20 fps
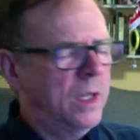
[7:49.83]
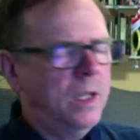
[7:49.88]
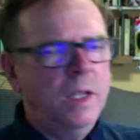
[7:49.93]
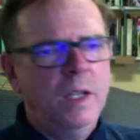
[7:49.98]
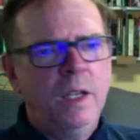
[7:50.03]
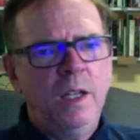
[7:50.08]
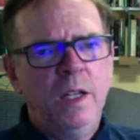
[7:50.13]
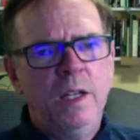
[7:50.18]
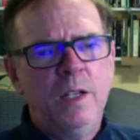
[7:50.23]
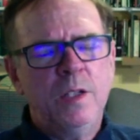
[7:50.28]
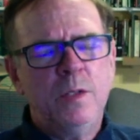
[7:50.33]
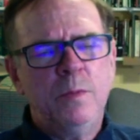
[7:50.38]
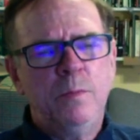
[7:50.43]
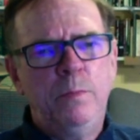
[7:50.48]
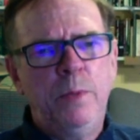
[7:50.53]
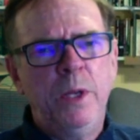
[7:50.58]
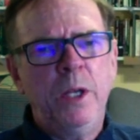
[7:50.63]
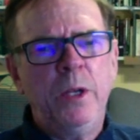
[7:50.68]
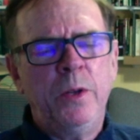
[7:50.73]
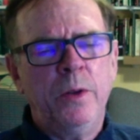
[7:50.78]
"It is
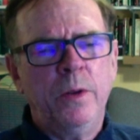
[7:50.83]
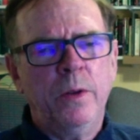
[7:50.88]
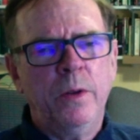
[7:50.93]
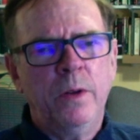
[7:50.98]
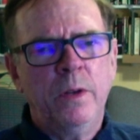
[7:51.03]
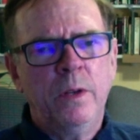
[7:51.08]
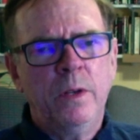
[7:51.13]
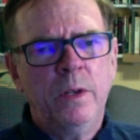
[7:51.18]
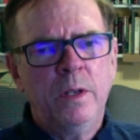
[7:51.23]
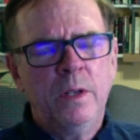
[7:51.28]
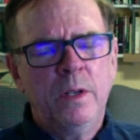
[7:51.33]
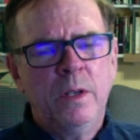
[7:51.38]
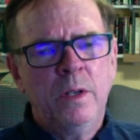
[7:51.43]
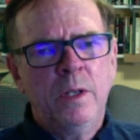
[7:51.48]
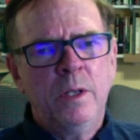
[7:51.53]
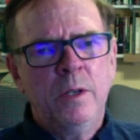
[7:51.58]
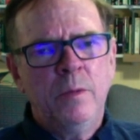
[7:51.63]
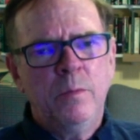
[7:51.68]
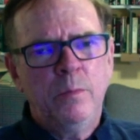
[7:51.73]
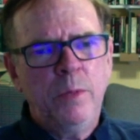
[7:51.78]
bitter,
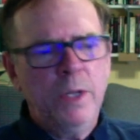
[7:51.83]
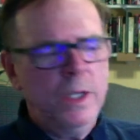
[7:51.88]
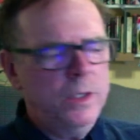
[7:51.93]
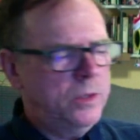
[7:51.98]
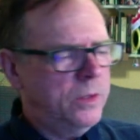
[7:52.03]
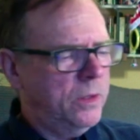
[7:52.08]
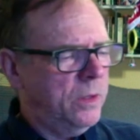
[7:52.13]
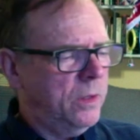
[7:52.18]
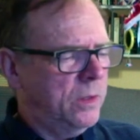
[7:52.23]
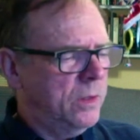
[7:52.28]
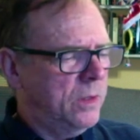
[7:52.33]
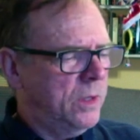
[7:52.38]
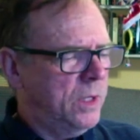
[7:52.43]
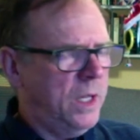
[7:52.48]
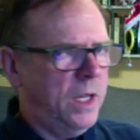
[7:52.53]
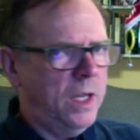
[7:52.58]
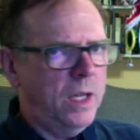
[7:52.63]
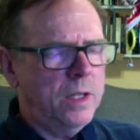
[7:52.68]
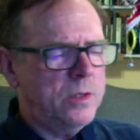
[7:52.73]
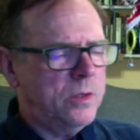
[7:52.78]
bitter,"
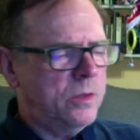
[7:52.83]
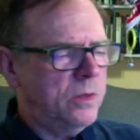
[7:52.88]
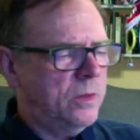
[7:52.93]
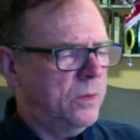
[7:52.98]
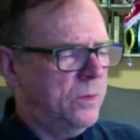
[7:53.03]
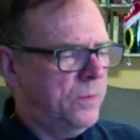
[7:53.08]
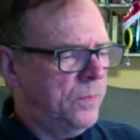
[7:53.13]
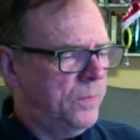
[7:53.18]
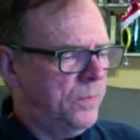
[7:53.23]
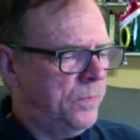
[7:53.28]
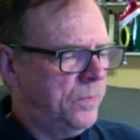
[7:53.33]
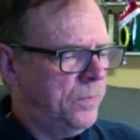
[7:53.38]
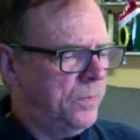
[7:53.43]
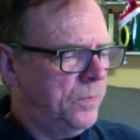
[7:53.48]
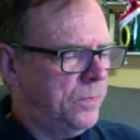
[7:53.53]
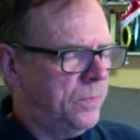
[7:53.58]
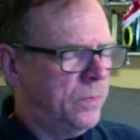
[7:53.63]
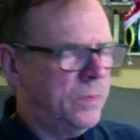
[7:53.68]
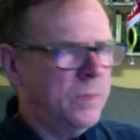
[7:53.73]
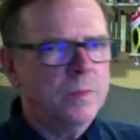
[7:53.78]
he answered.
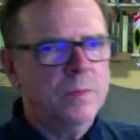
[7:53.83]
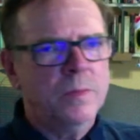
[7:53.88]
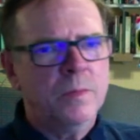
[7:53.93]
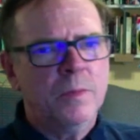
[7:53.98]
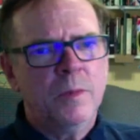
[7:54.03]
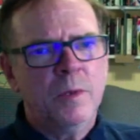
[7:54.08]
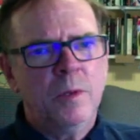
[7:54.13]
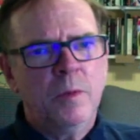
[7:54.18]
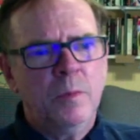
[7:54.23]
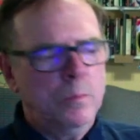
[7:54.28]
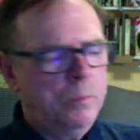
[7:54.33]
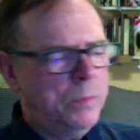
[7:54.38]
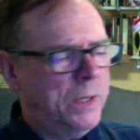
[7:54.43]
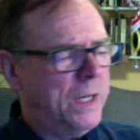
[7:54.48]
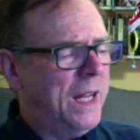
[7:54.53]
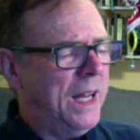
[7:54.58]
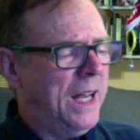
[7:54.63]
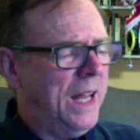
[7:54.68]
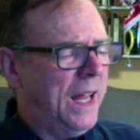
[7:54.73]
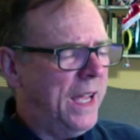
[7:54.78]
"But
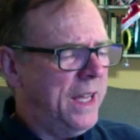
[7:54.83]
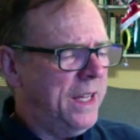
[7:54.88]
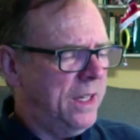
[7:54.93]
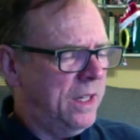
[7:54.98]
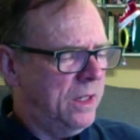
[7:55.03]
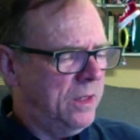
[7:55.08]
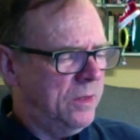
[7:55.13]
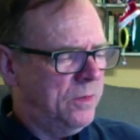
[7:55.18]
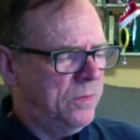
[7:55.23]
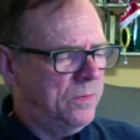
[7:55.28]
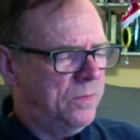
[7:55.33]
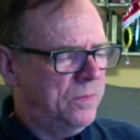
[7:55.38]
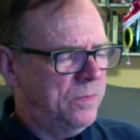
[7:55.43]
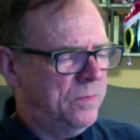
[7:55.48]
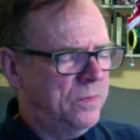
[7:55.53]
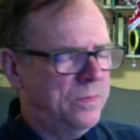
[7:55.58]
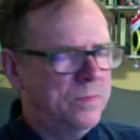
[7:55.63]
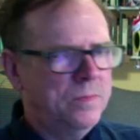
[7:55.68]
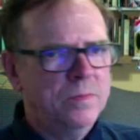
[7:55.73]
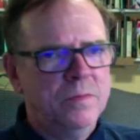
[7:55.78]
I like it,
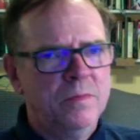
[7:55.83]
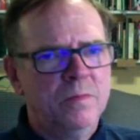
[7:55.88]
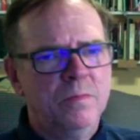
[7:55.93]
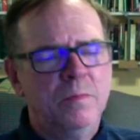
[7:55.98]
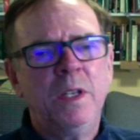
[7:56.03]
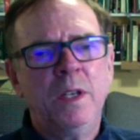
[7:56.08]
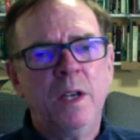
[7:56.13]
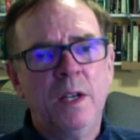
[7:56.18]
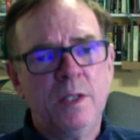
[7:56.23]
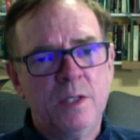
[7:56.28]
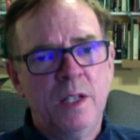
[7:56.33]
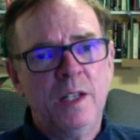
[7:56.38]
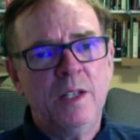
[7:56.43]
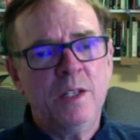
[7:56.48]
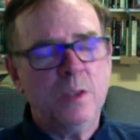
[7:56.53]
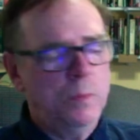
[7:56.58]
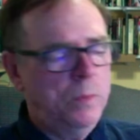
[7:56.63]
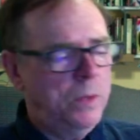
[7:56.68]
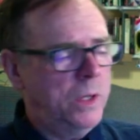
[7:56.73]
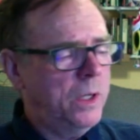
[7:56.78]
because it
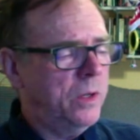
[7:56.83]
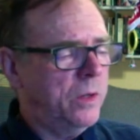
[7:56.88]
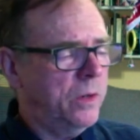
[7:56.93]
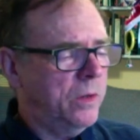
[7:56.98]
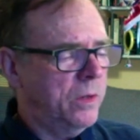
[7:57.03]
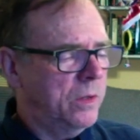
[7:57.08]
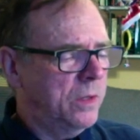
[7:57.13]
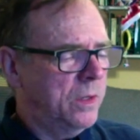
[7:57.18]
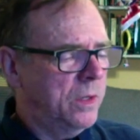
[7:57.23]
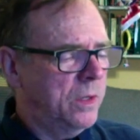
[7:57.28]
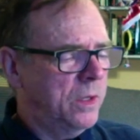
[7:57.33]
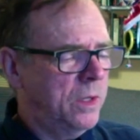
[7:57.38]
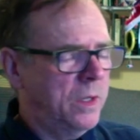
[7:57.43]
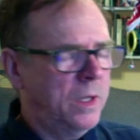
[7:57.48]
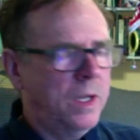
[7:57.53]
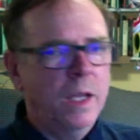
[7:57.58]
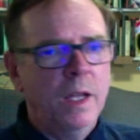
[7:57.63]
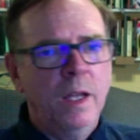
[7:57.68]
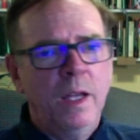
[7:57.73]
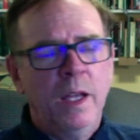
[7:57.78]
is bitter,
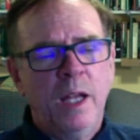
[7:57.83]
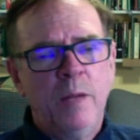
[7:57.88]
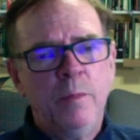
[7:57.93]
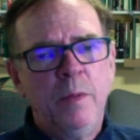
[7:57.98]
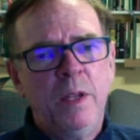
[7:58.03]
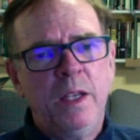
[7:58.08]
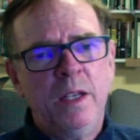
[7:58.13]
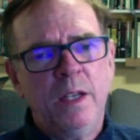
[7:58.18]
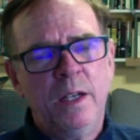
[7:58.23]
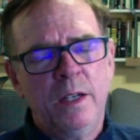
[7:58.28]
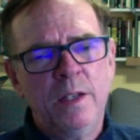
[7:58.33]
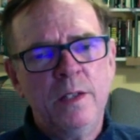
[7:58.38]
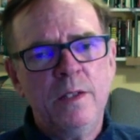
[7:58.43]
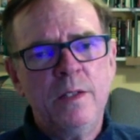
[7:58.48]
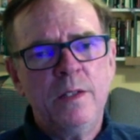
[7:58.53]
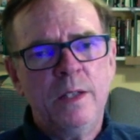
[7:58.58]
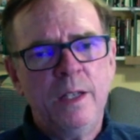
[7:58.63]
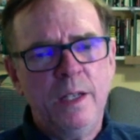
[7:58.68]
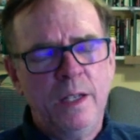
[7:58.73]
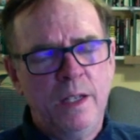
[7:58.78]
and
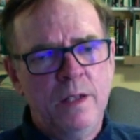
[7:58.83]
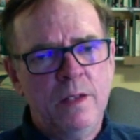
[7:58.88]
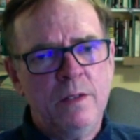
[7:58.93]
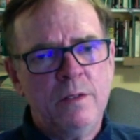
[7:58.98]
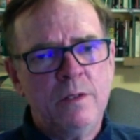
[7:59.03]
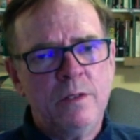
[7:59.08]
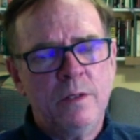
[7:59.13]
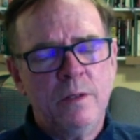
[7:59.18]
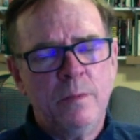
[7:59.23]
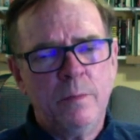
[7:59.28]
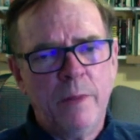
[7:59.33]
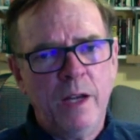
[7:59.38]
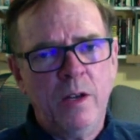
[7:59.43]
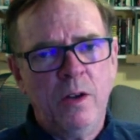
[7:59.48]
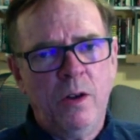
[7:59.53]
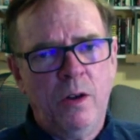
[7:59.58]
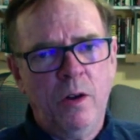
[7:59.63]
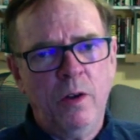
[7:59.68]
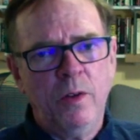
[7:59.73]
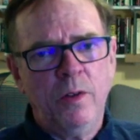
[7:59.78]
because it is my
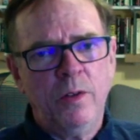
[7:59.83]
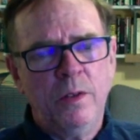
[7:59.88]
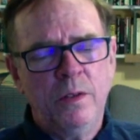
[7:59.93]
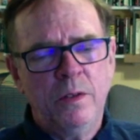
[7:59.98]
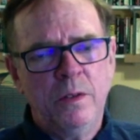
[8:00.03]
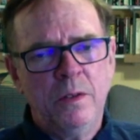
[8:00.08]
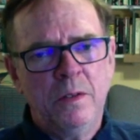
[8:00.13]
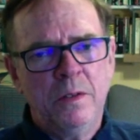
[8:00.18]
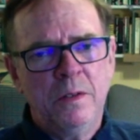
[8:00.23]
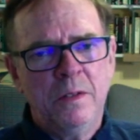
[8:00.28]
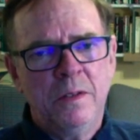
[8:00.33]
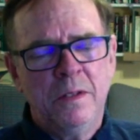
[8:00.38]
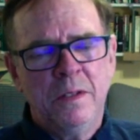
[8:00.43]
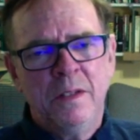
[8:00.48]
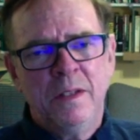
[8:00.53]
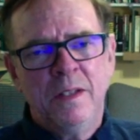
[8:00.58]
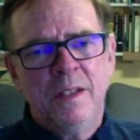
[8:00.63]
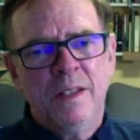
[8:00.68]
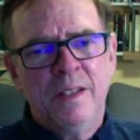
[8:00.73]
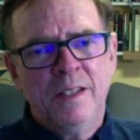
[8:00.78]
heart."
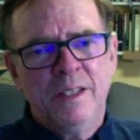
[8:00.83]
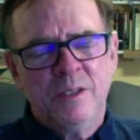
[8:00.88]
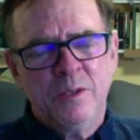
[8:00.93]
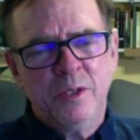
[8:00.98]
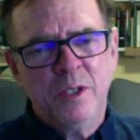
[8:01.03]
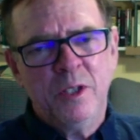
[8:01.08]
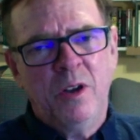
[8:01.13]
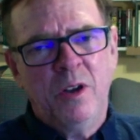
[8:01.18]
It's been a